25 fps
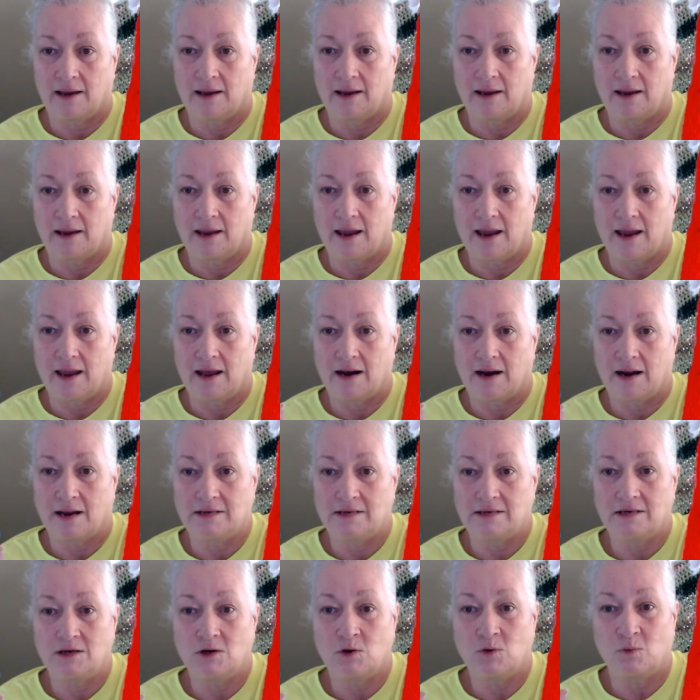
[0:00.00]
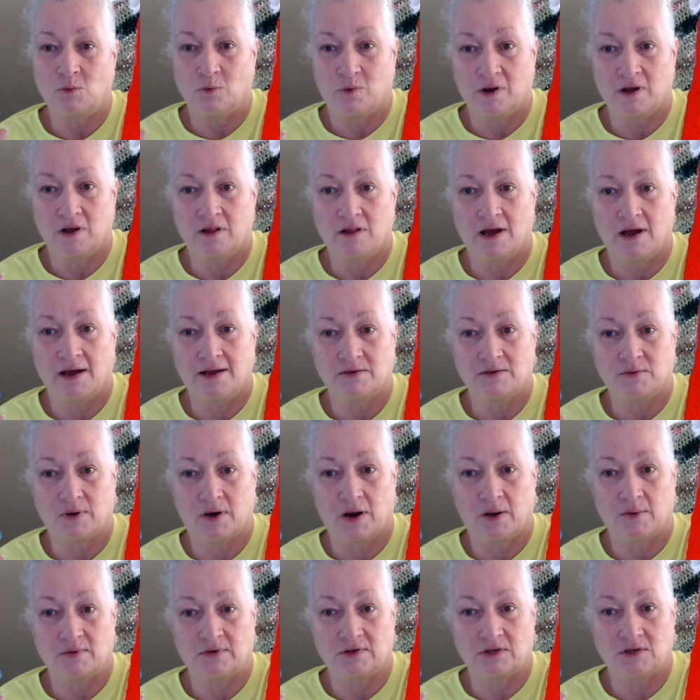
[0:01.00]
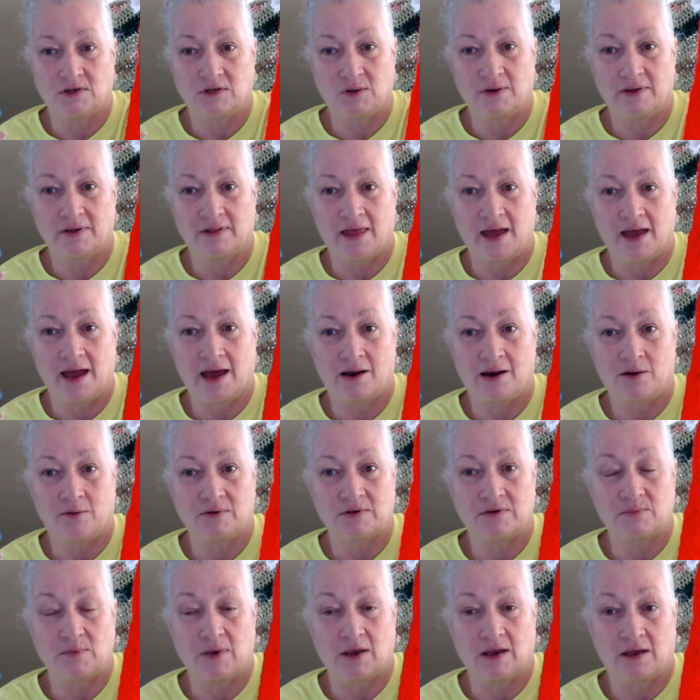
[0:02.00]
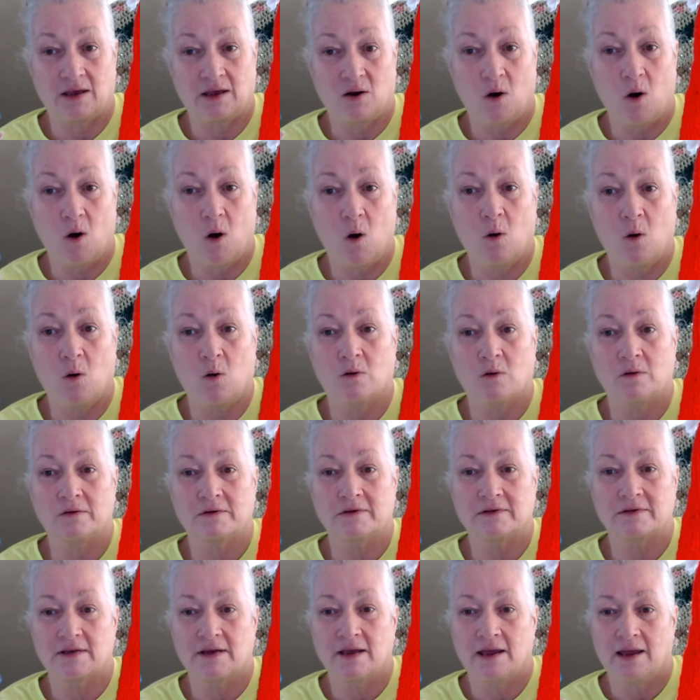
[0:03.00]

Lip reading: and I didn't realize when I was doing that it was making holes.